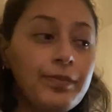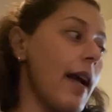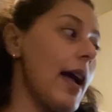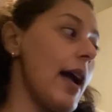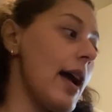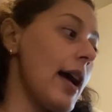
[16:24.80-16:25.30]

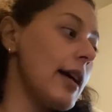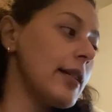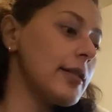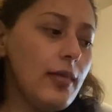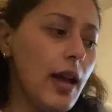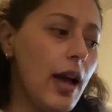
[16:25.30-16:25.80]

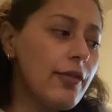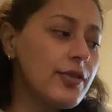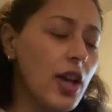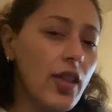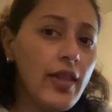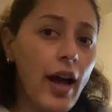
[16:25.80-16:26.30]
And I've
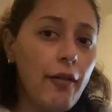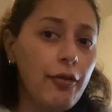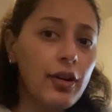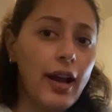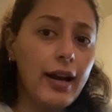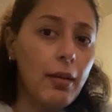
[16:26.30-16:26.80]
done that
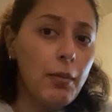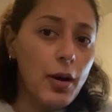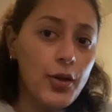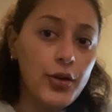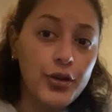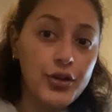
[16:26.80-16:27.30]
for like a
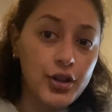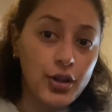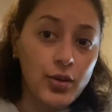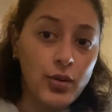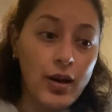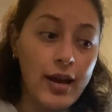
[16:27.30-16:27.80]
month or
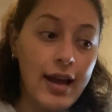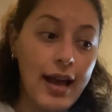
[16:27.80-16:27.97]
two.